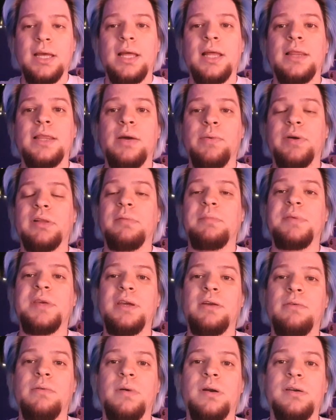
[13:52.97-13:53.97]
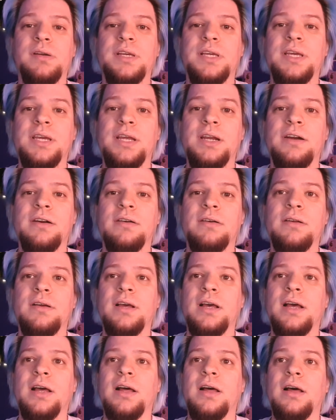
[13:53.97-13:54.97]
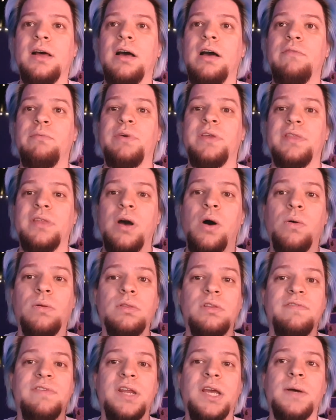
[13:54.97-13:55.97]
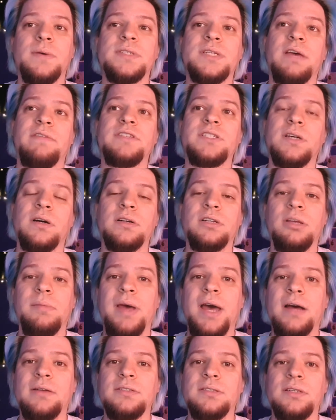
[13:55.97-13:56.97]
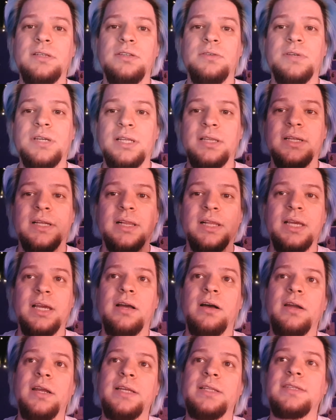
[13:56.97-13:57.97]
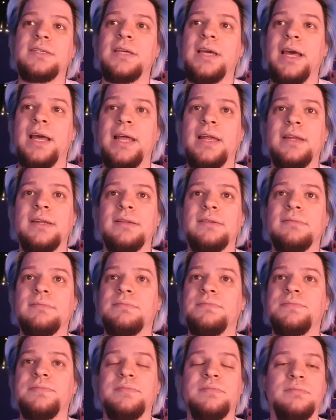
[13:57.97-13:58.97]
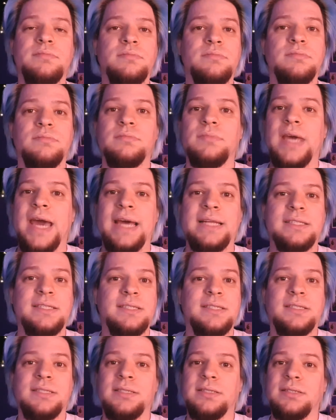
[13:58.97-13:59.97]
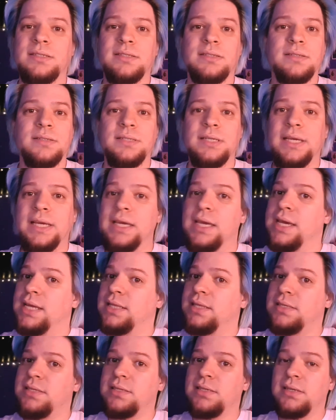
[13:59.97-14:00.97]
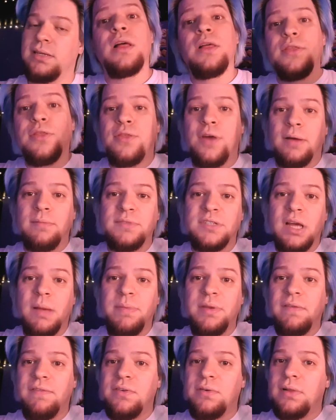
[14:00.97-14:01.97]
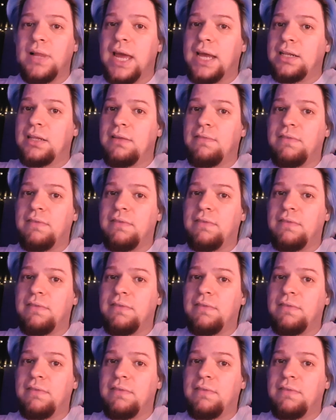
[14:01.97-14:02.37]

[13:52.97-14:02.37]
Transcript: that will appear around here with all the videos I've talked about. You can click on it, and that's it. Thumbs up if you liked the